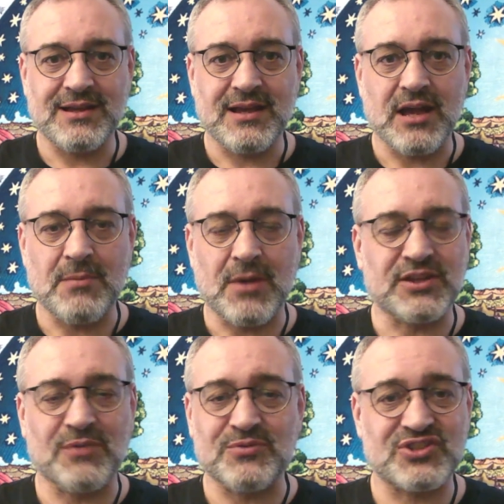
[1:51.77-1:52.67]
I
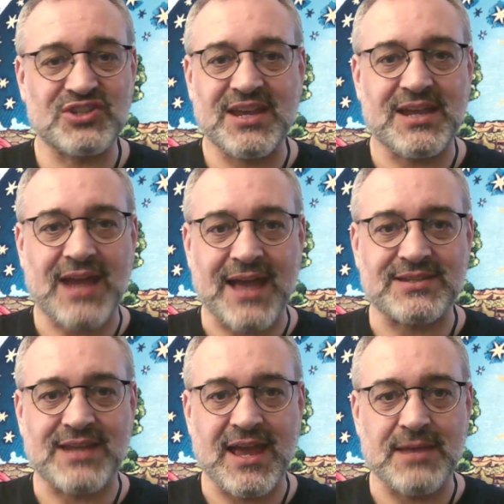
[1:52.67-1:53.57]
don't see it as
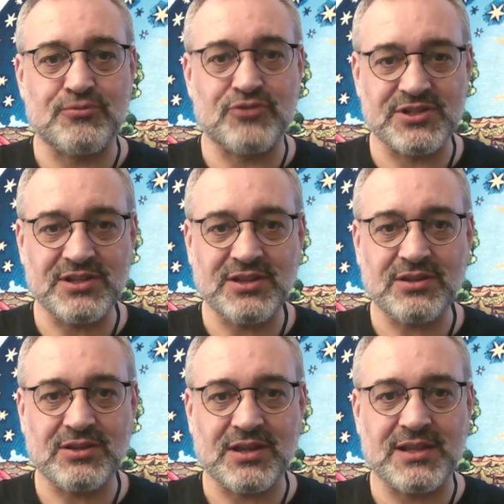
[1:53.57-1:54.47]
a prison
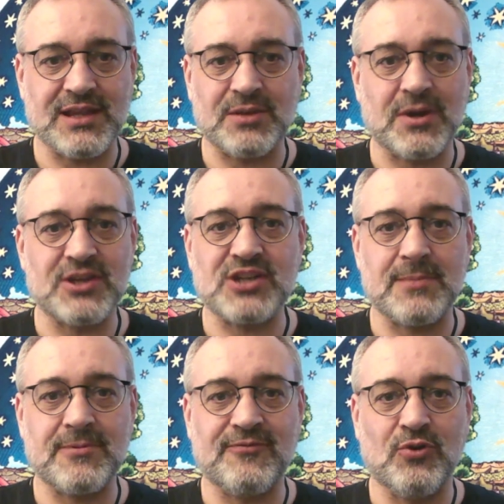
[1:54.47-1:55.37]
in any way, shape, or
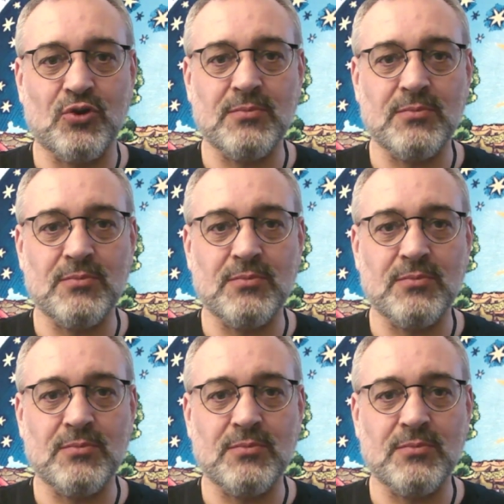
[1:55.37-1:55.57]
form.